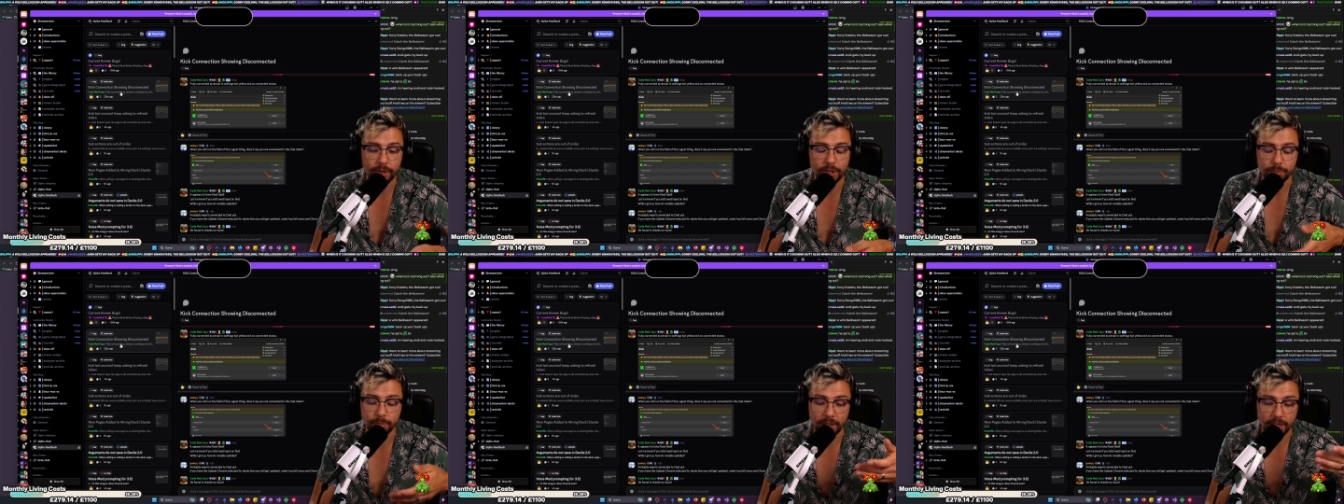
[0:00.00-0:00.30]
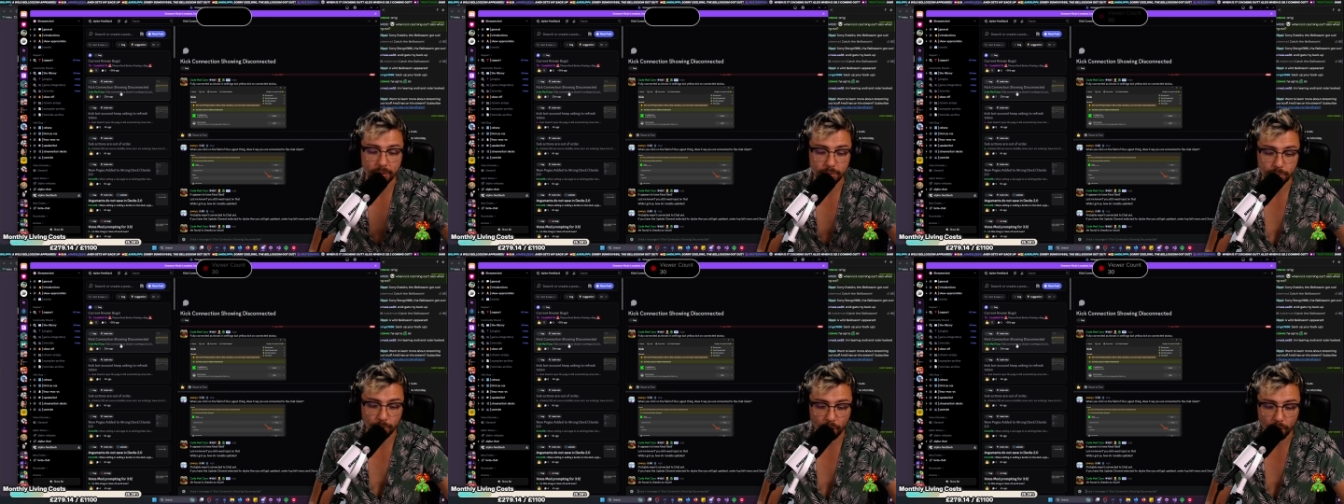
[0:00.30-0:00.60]
which
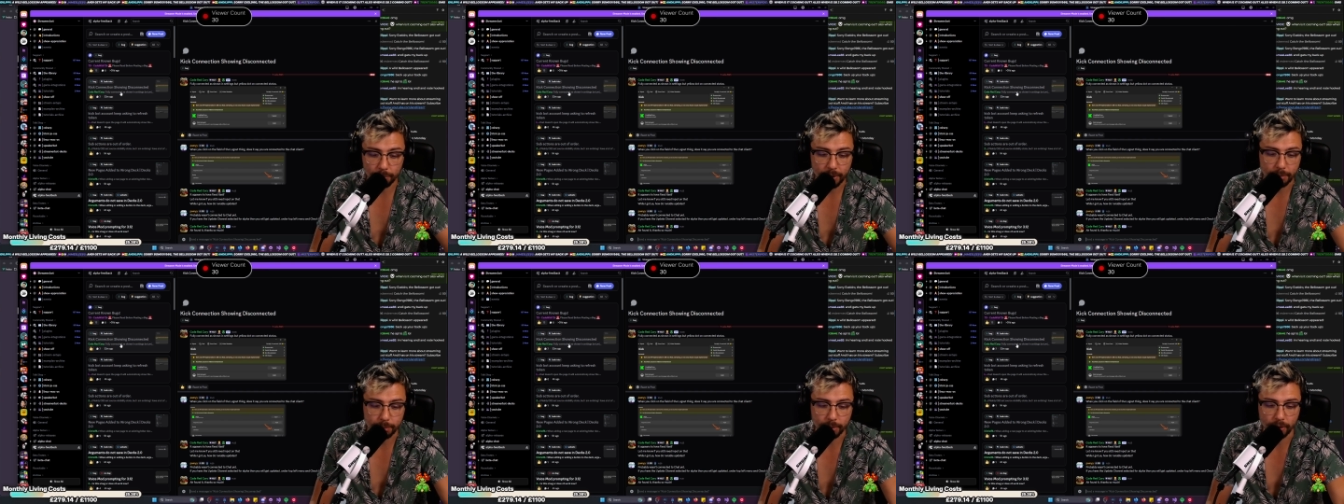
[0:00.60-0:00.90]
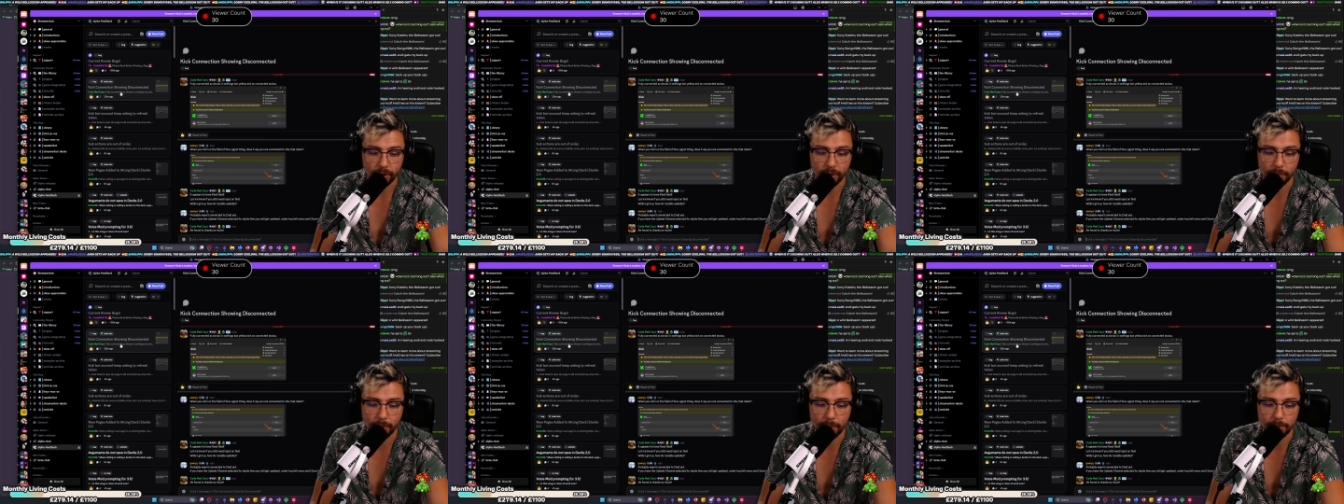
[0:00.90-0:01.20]
means more people
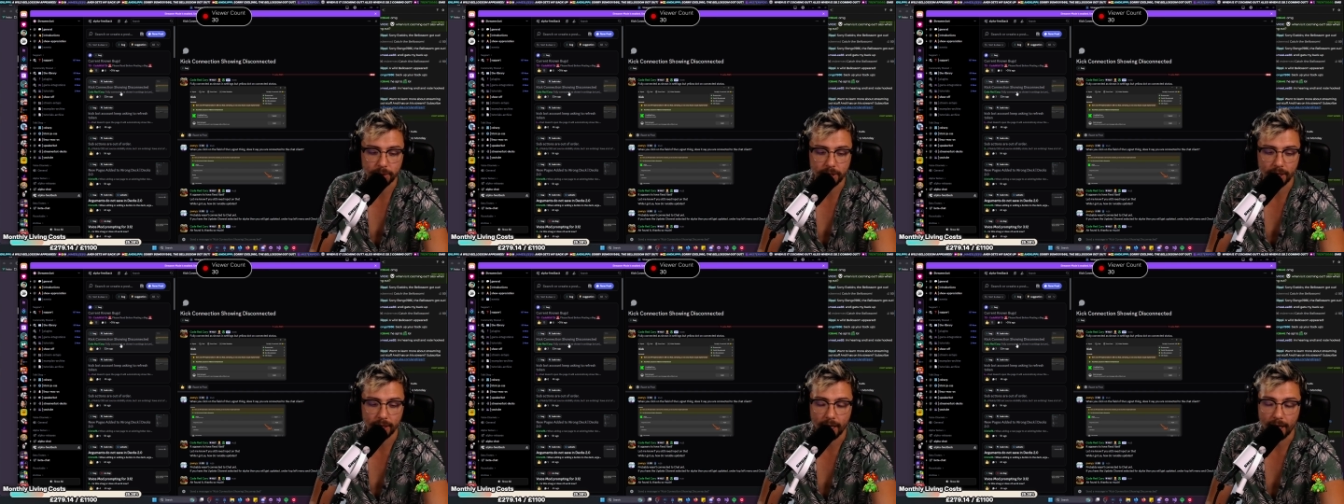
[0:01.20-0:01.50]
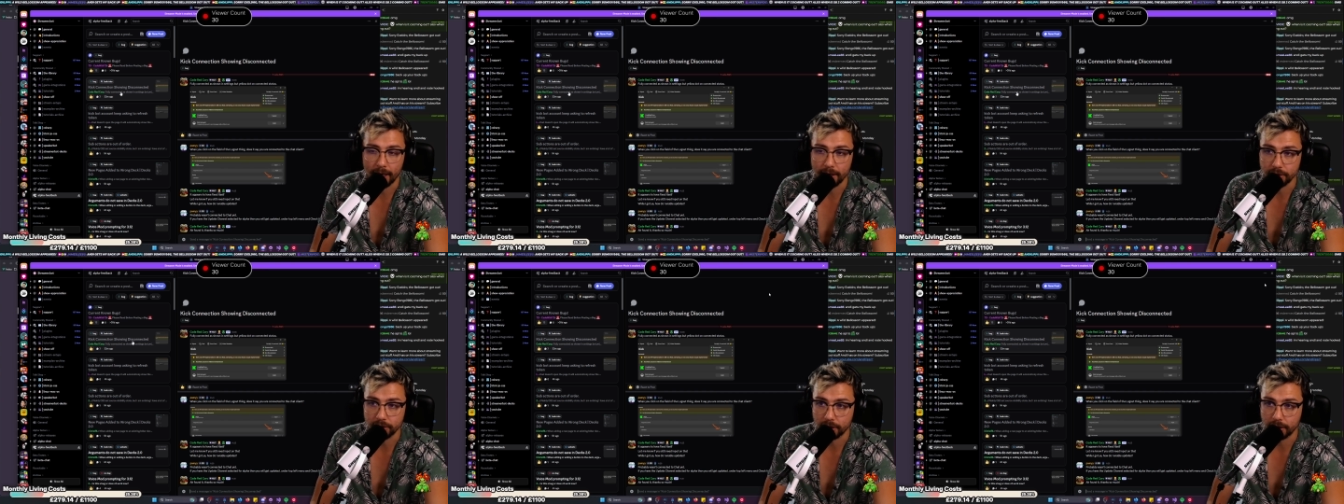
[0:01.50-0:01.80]
are going to be able to get their
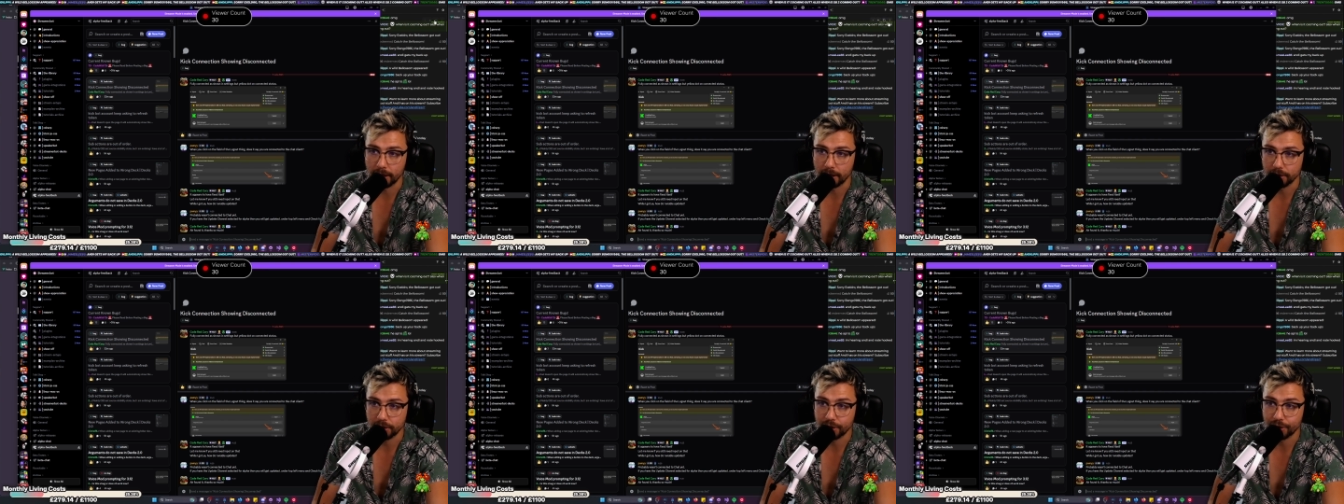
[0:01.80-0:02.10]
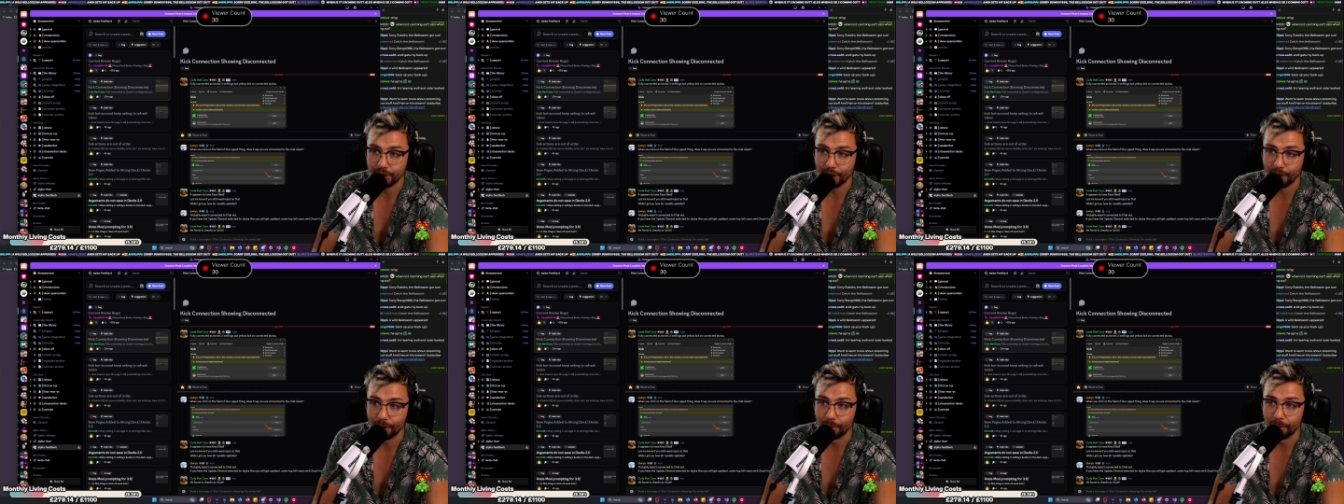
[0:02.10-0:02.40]
hands on it.
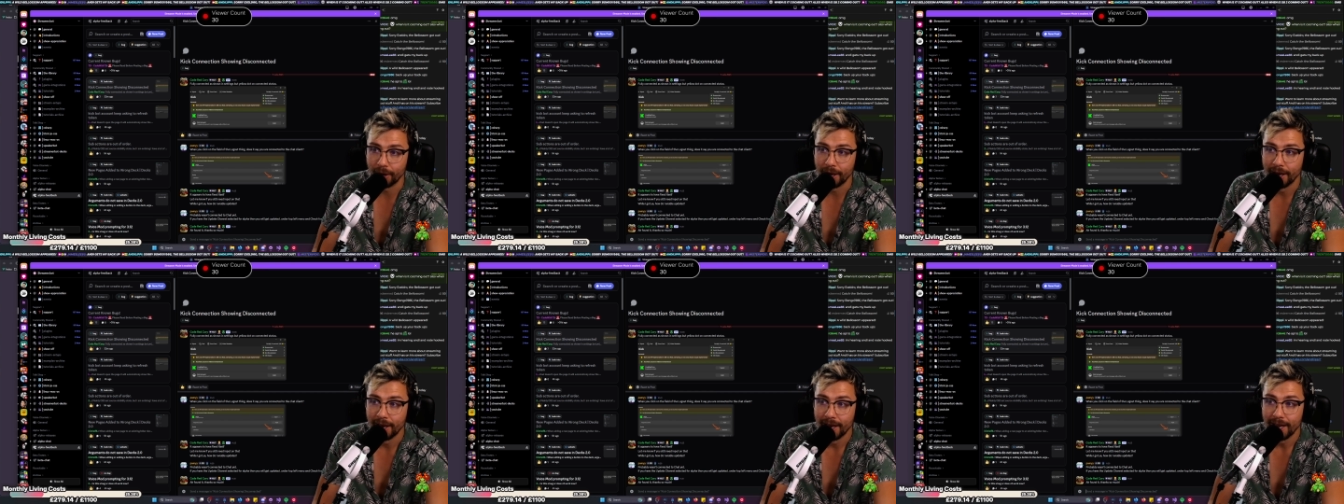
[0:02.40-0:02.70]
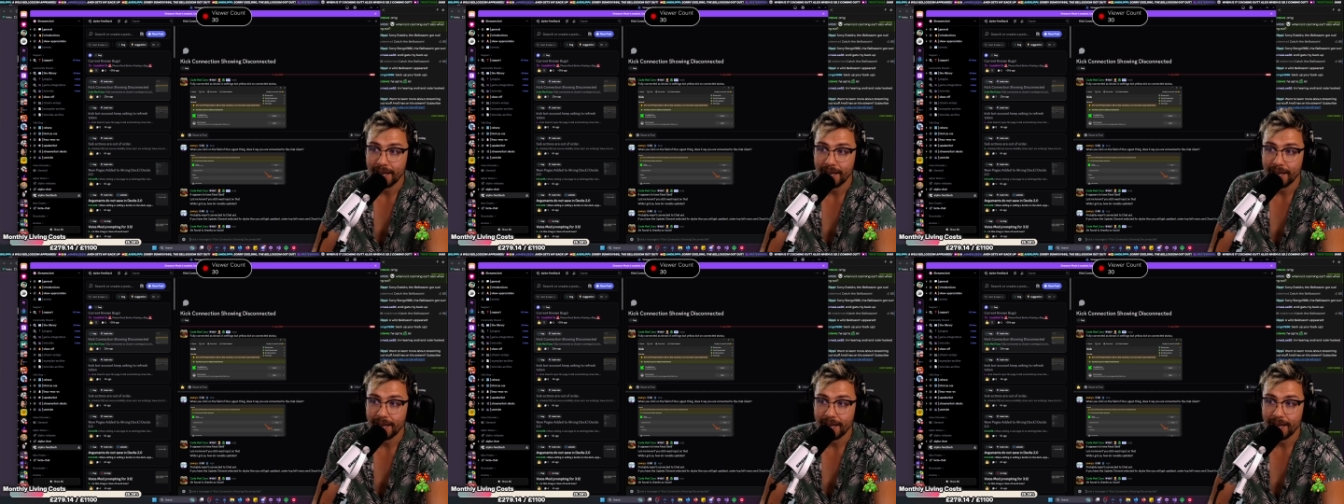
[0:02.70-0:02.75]
So